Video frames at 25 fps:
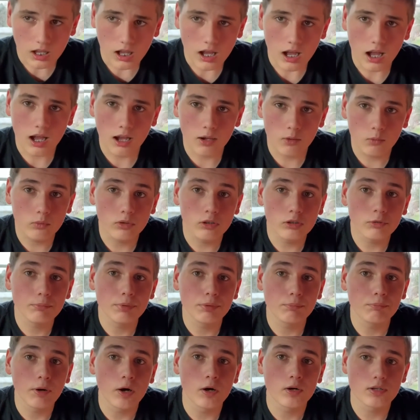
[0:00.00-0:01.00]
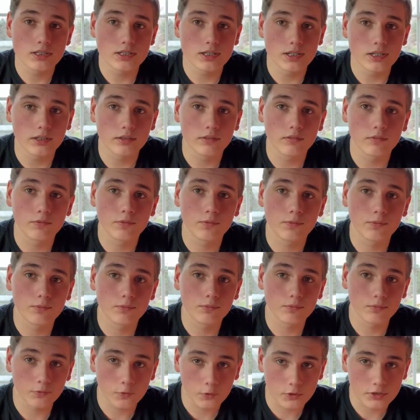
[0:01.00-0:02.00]
I will be posting
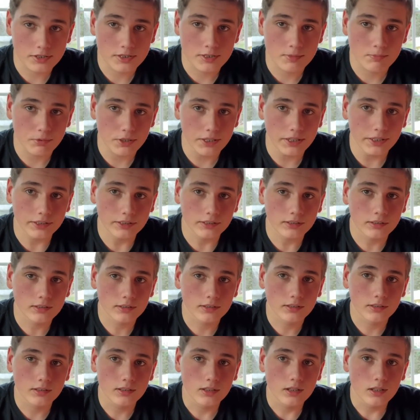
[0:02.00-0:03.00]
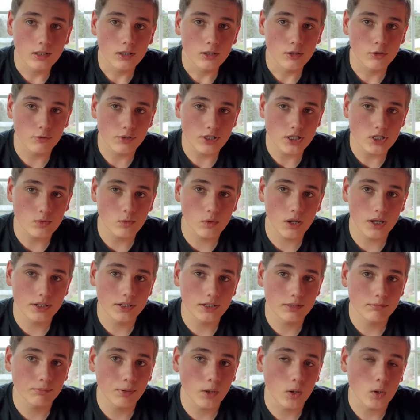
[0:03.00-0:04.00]
for the spring. The reason why I
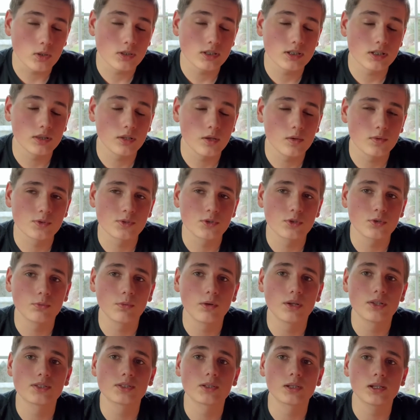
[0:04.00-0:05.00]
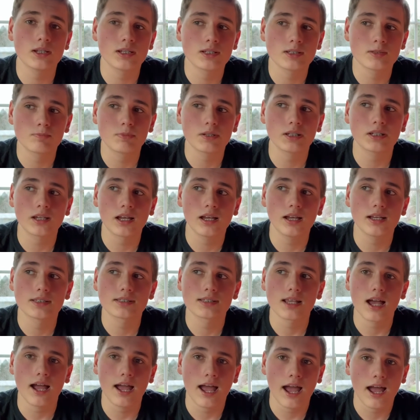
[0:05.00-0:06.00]
didn't post in those 2 months is because
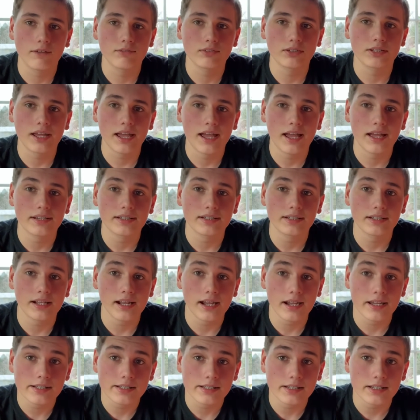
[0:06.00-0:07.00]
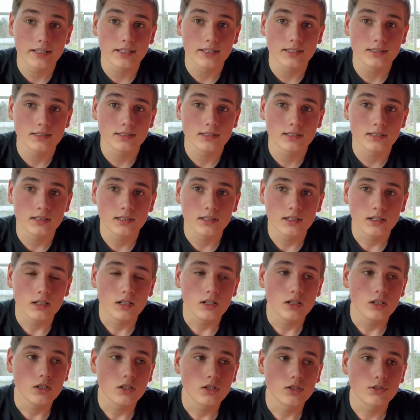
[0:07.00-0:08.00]
I haven't had any ideas.
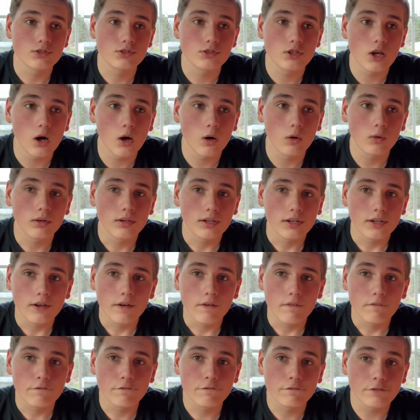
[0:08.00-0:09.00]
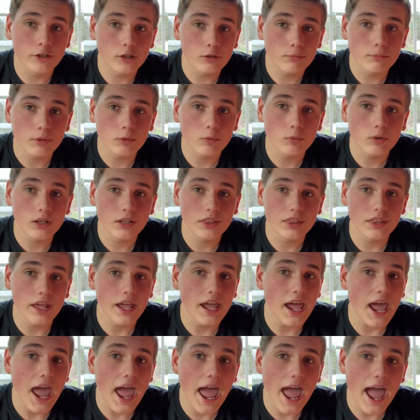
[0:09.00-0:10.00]
So, fill me with
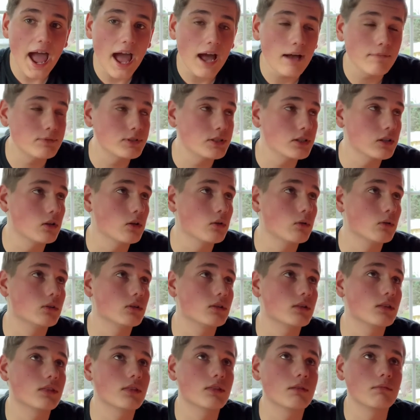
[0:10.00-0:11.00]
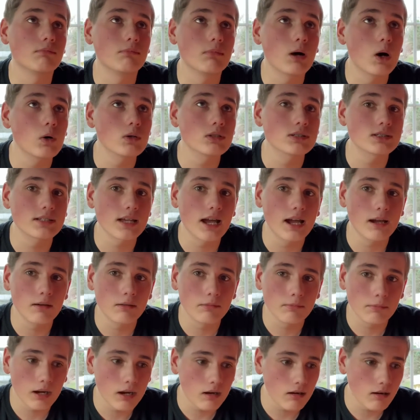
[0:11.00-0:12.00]
the most
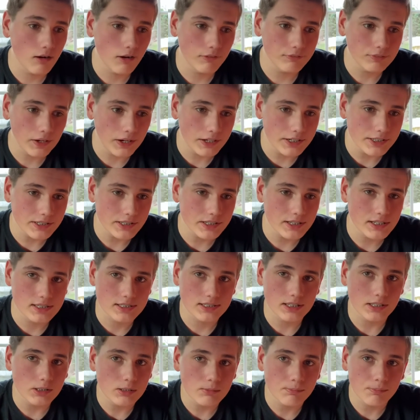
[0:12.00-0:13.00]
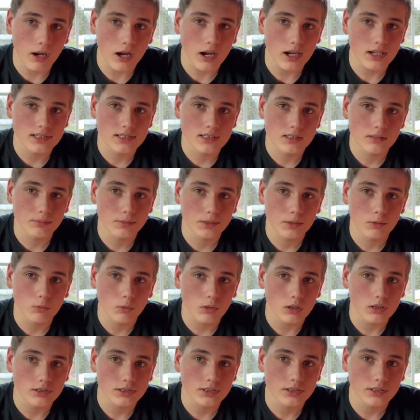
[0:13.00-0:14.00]
amount of ideas that you possibly
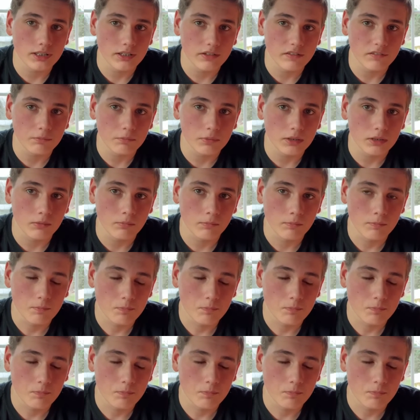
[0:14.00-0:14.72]
want to give me.